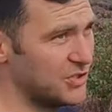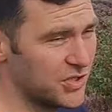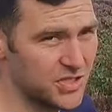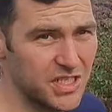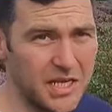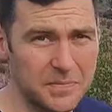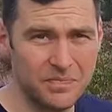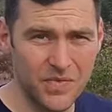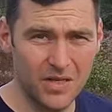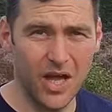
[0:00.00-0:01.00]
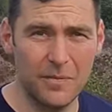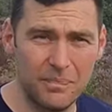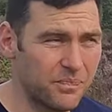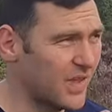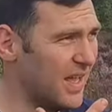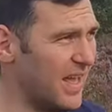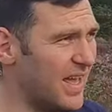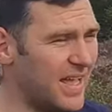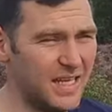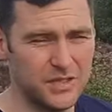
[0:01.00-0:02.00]
you can see, like,
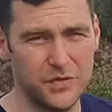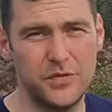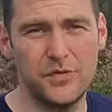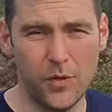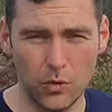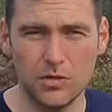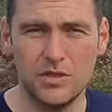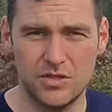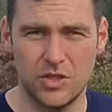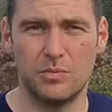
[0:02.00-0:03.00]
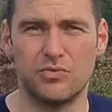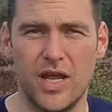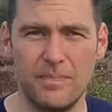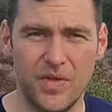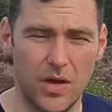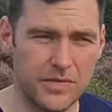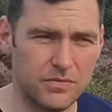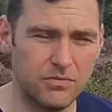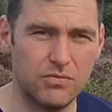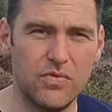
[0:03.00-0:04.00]
it is full to the brim of
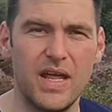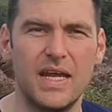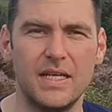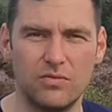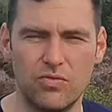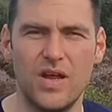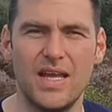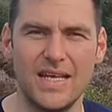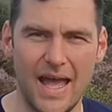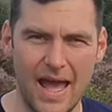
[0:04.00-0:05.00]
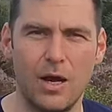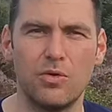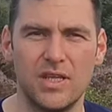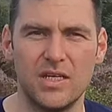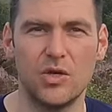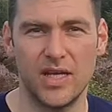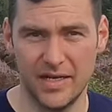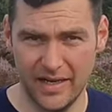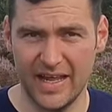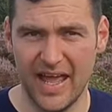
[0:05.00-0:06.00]
really, really healthy
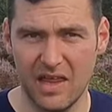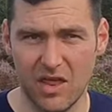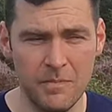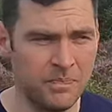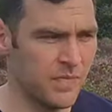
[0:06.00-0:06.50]
looking ling heather.